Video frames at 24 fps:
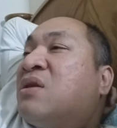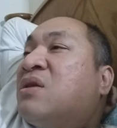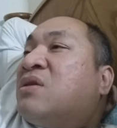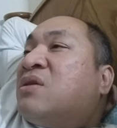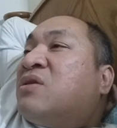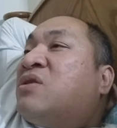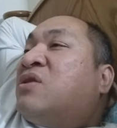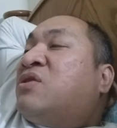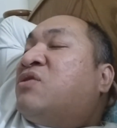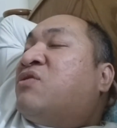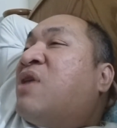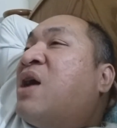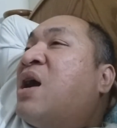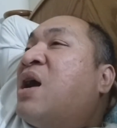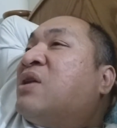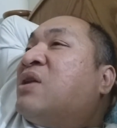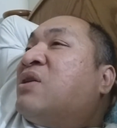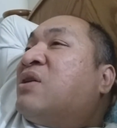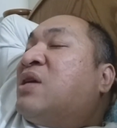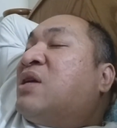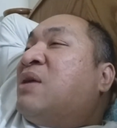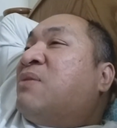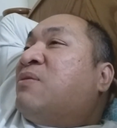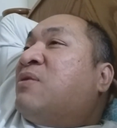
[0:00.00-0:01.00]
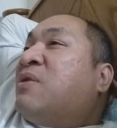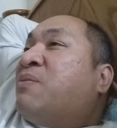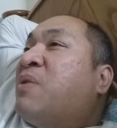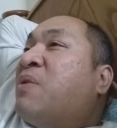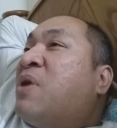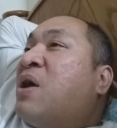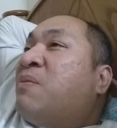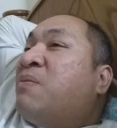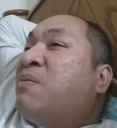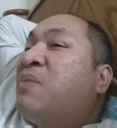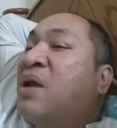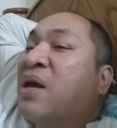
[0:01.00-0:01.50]
To trying to keep the
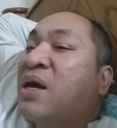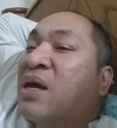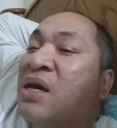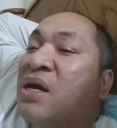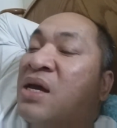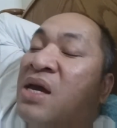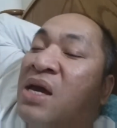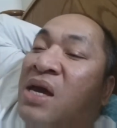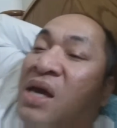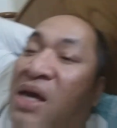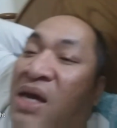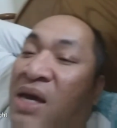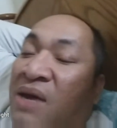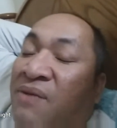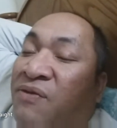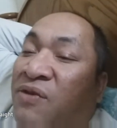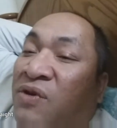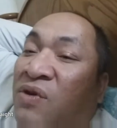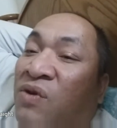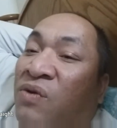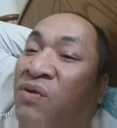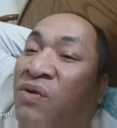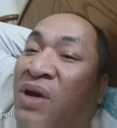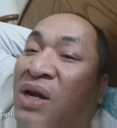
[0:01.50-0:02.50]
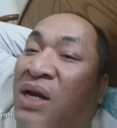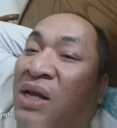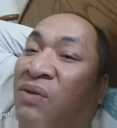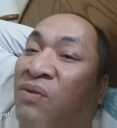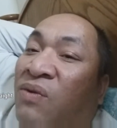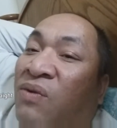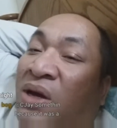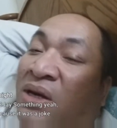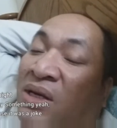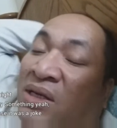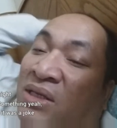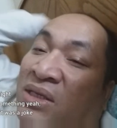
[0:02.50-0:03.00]
public. If you really
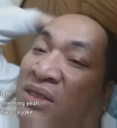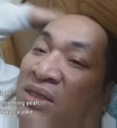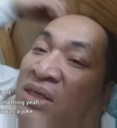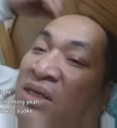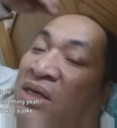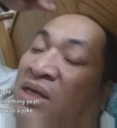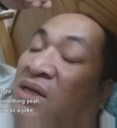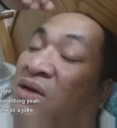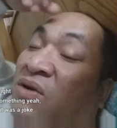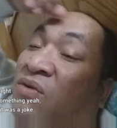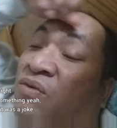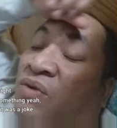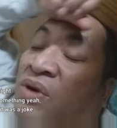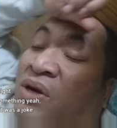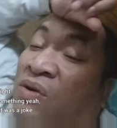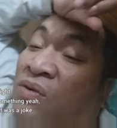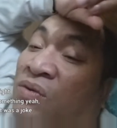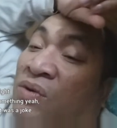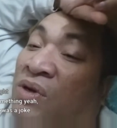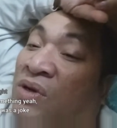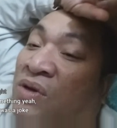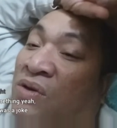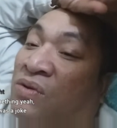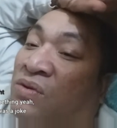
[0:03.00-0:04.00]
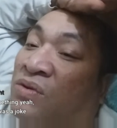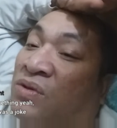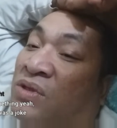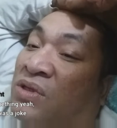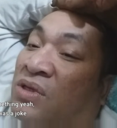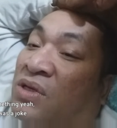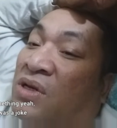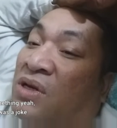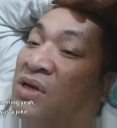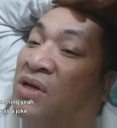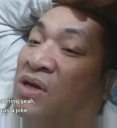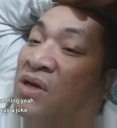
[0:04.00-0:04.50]
want to see the real news,
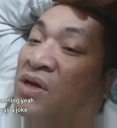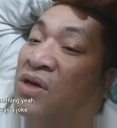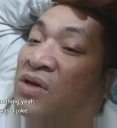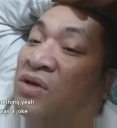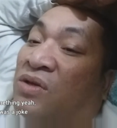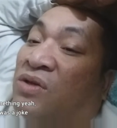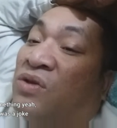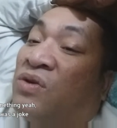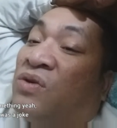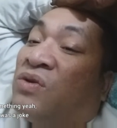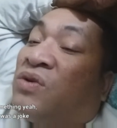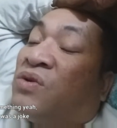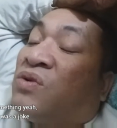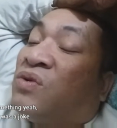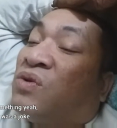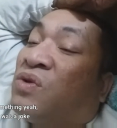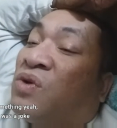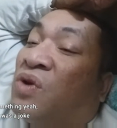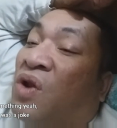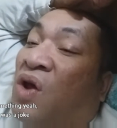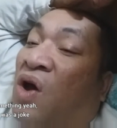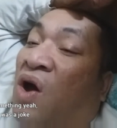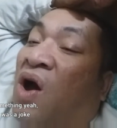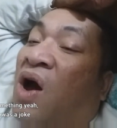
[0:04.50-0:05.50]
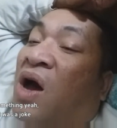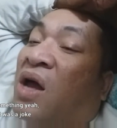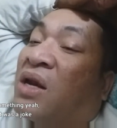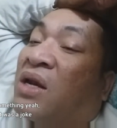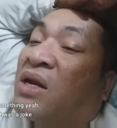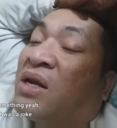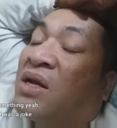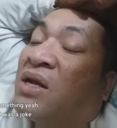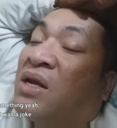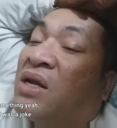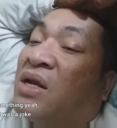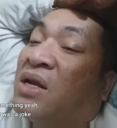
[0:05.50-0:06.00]
you do not
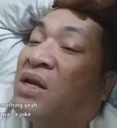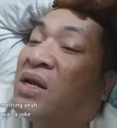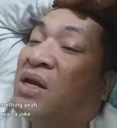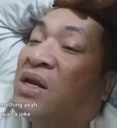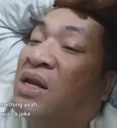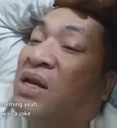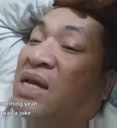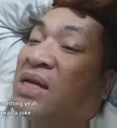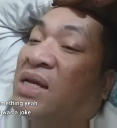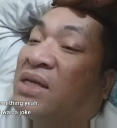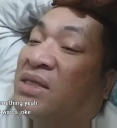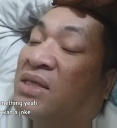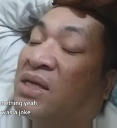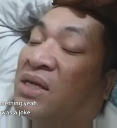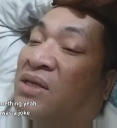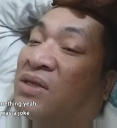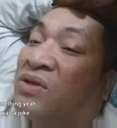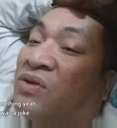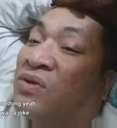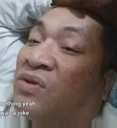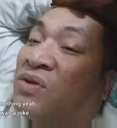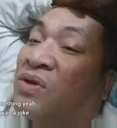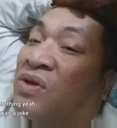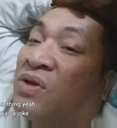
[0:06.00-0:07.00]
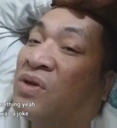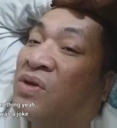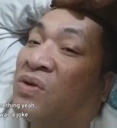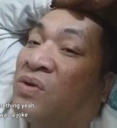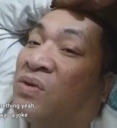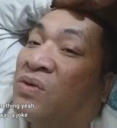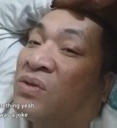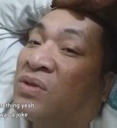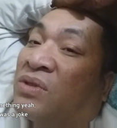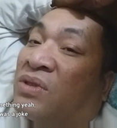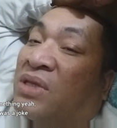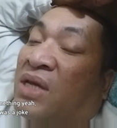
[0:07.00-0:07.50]
listen to the
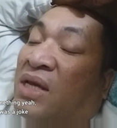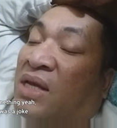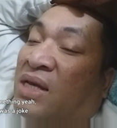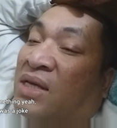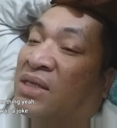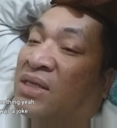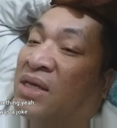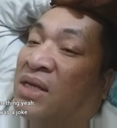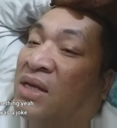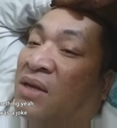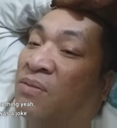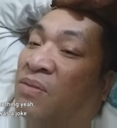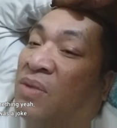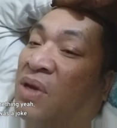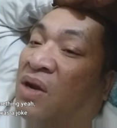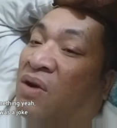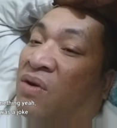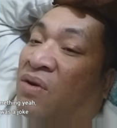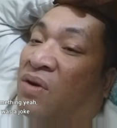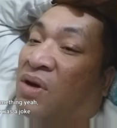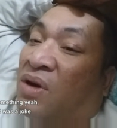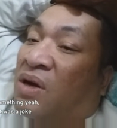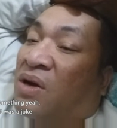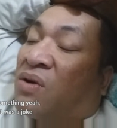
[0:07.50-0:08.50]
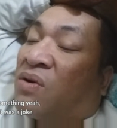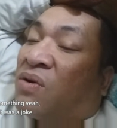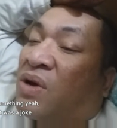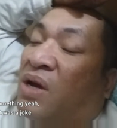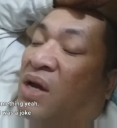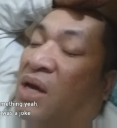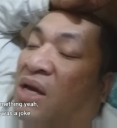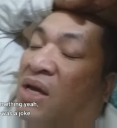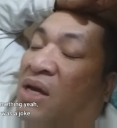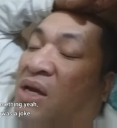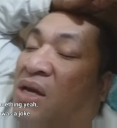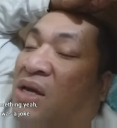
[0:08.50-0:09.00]
news that is in America,
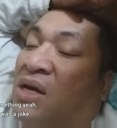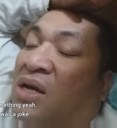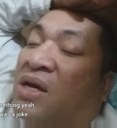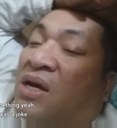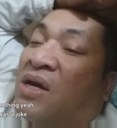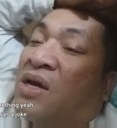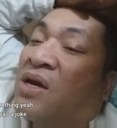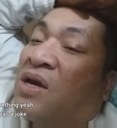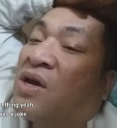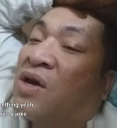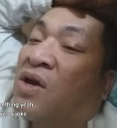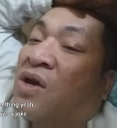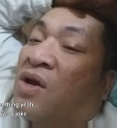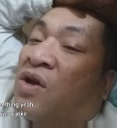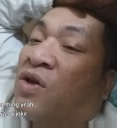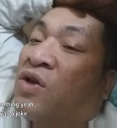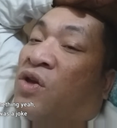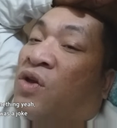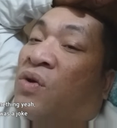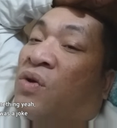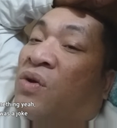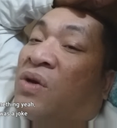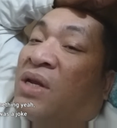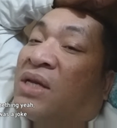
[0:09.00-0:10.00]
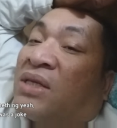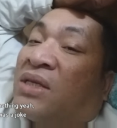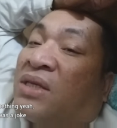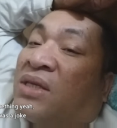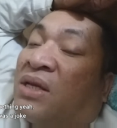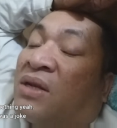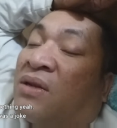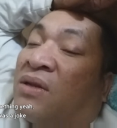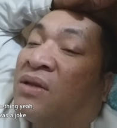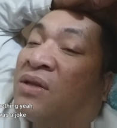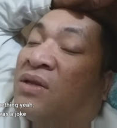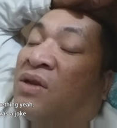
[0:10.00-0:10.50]
okay? You
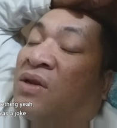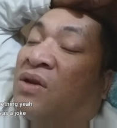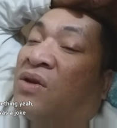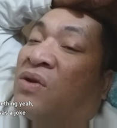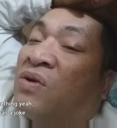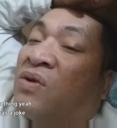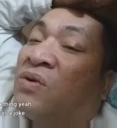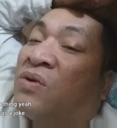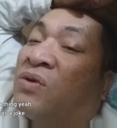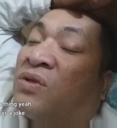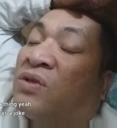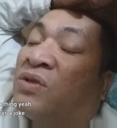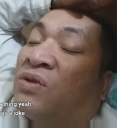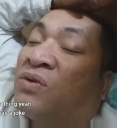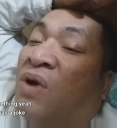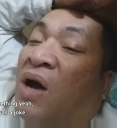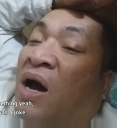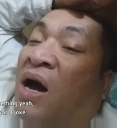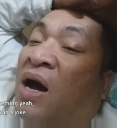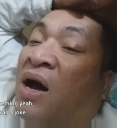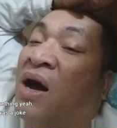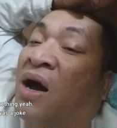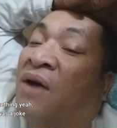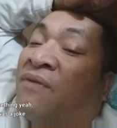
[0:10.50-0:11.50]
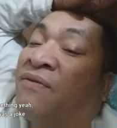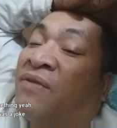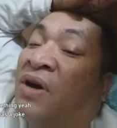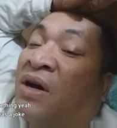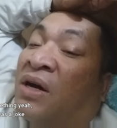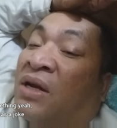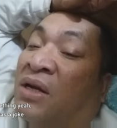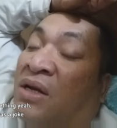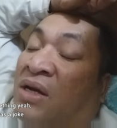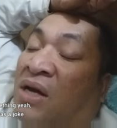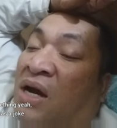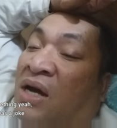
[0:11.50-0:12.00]
listen the news of
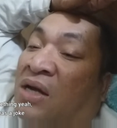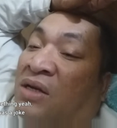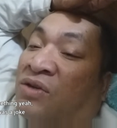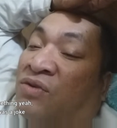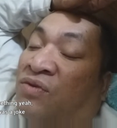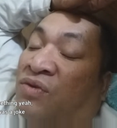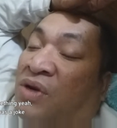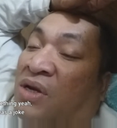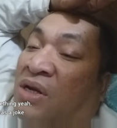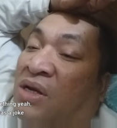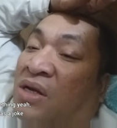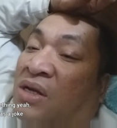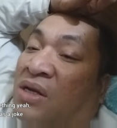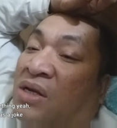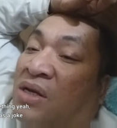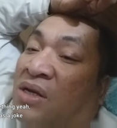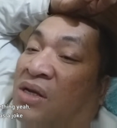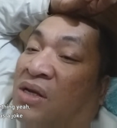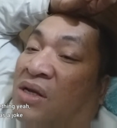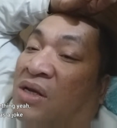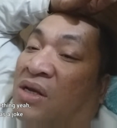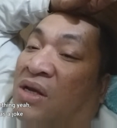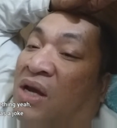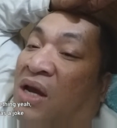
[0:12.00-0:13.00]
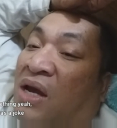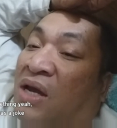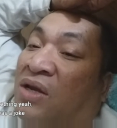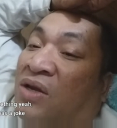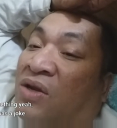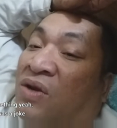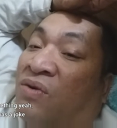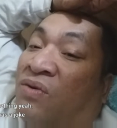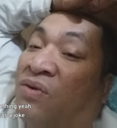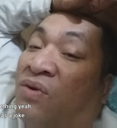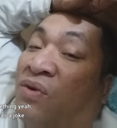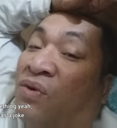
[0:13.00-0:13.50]
other country, and
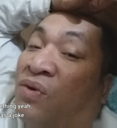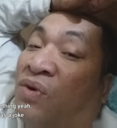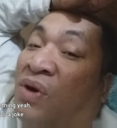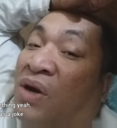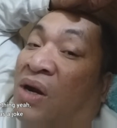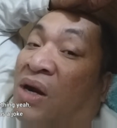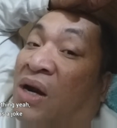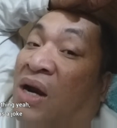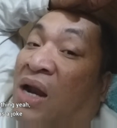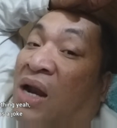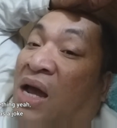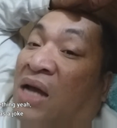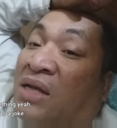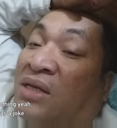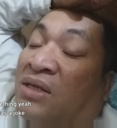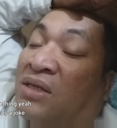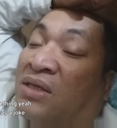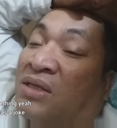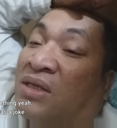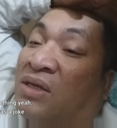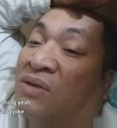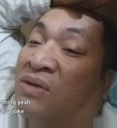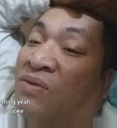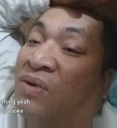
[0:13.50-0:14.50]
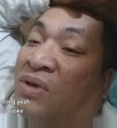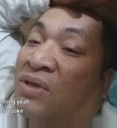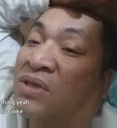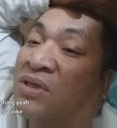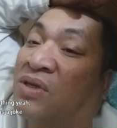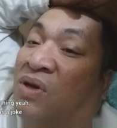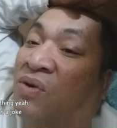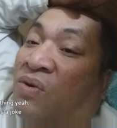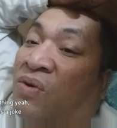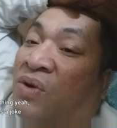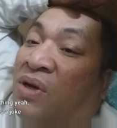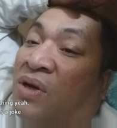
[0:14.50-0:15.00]
you realize to see what's
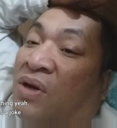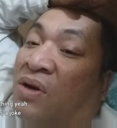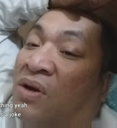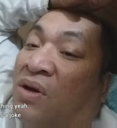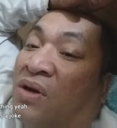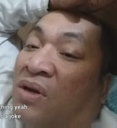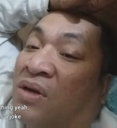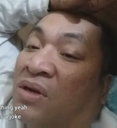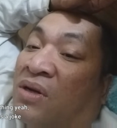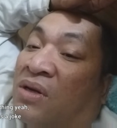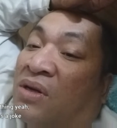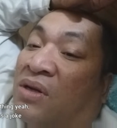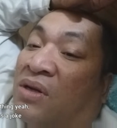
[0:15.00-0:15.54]
going on.